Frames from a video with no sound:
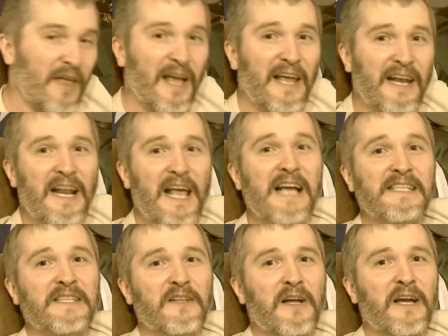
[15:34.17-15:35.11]
Then it
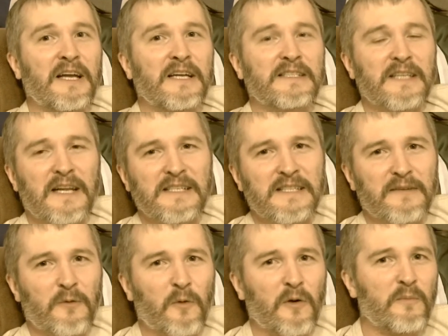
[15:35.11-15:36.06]
escalates in a
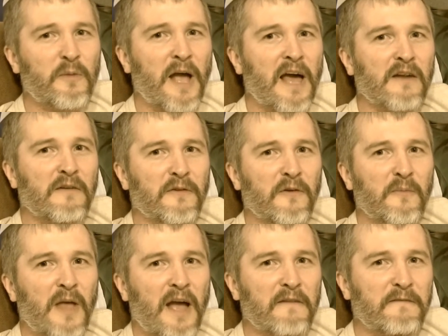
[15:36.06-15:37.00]
Civil War battle
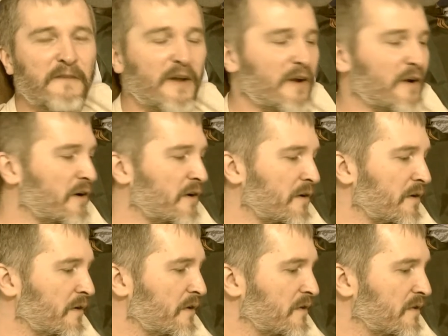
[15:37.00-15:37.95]
from that
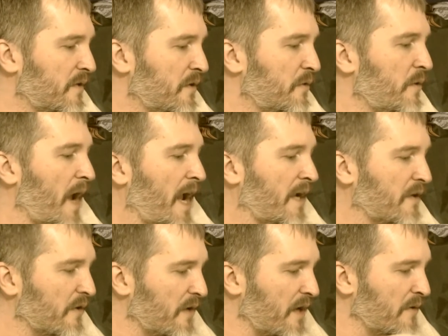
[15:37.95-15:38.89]
fear to
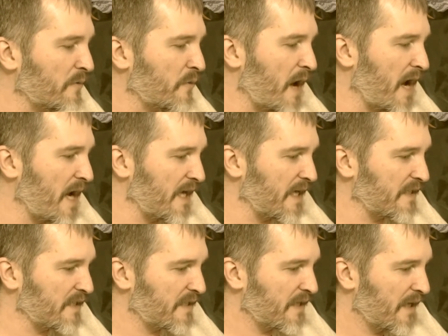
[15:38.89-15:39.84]
anger and
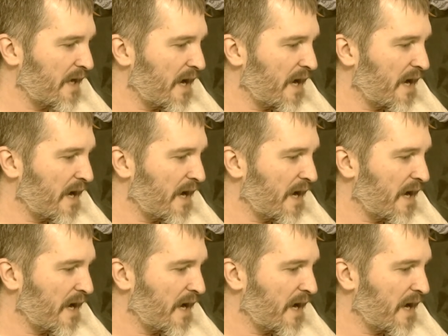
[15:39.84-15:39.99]
rage.